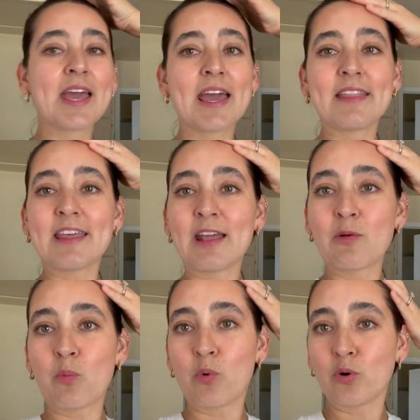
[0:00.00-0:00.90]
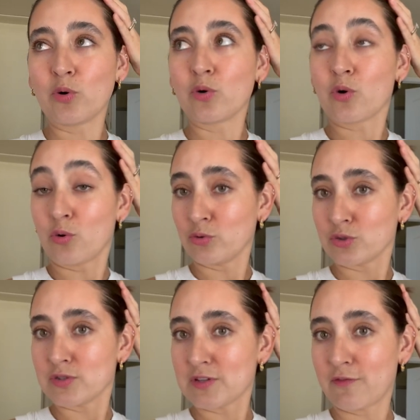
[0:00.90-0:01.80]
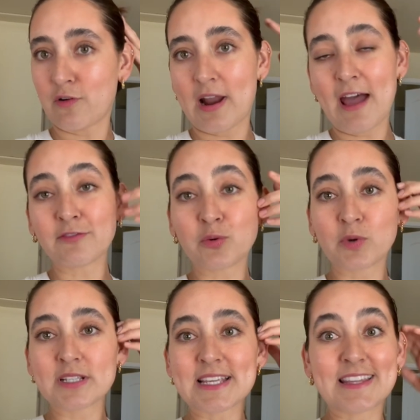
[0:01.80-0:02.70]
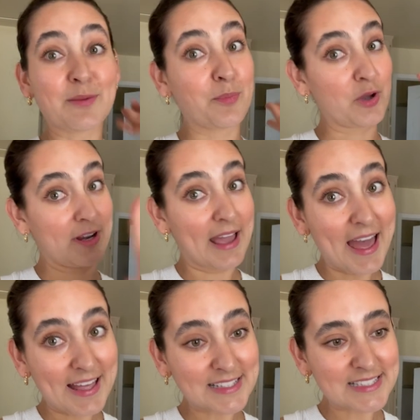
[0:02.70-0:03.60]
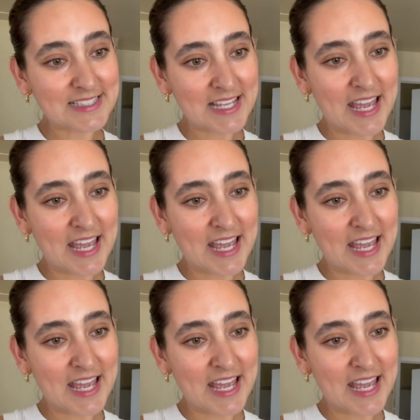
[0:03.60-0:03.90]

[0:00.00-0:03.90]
And then we'll go to Sephora afterwards and then put gas.